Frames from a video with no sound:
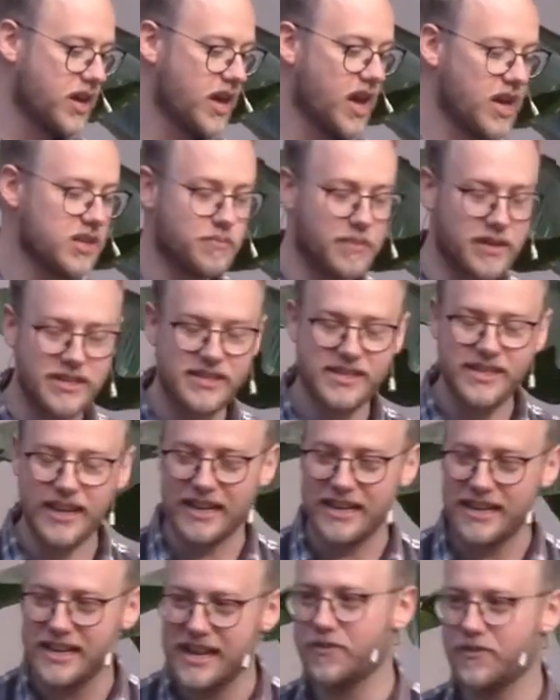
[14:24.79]
has been a
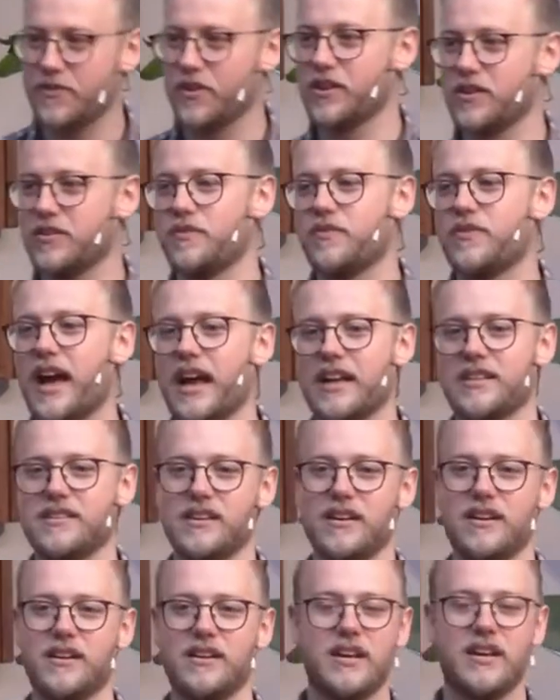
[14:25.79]
significant
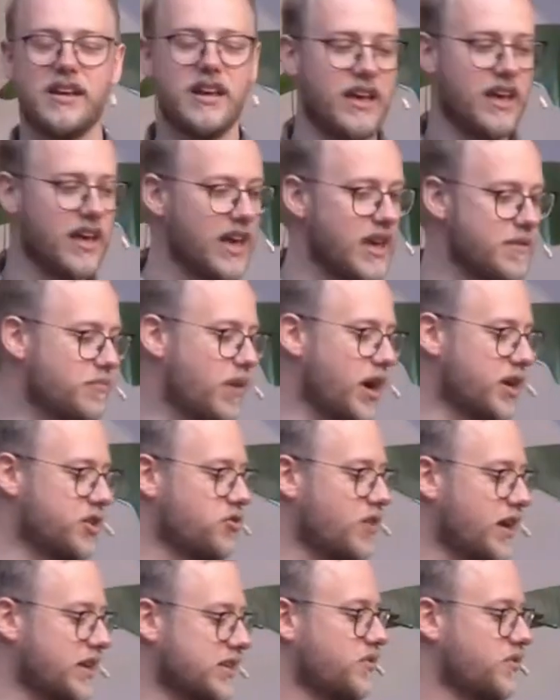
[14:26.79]
factor in my
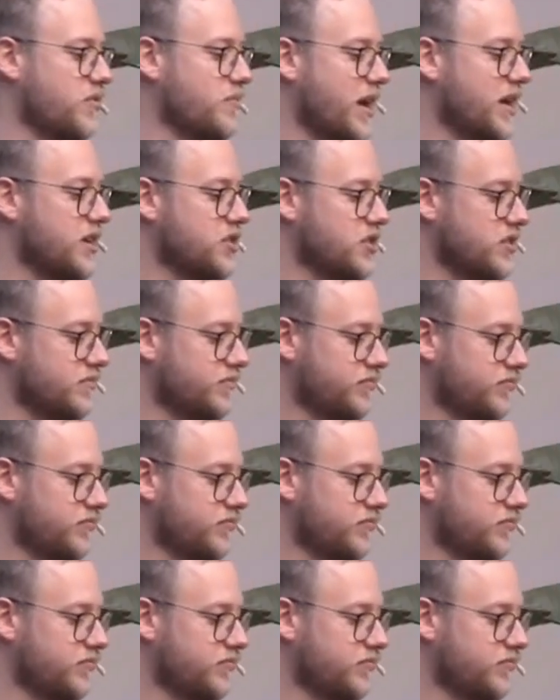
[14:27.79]
transformation."